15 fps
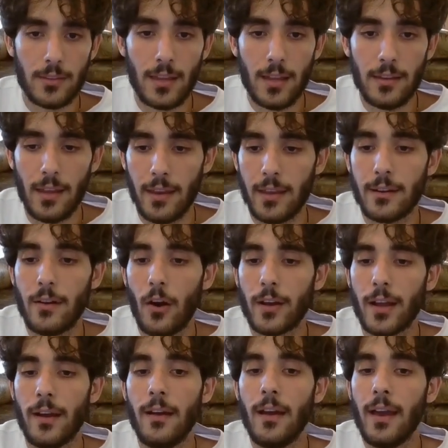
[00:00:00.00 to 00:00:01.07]
then here.
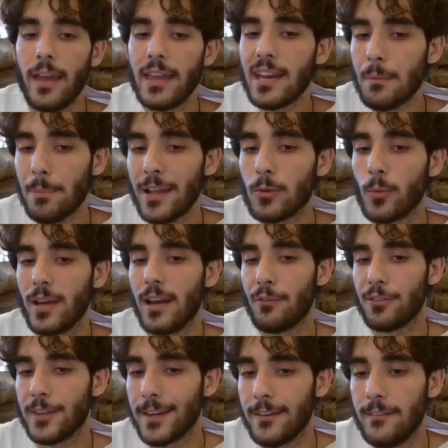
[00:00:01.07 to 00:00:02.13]
Okay. Here he played queen
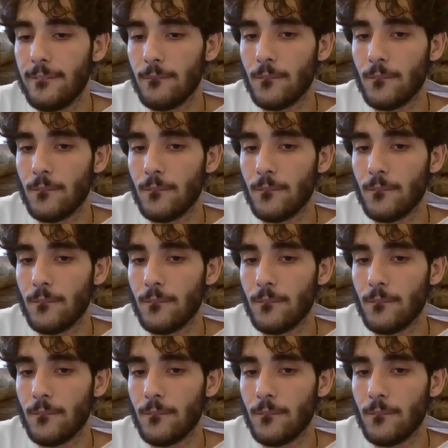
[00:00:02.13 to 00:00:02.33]
f3.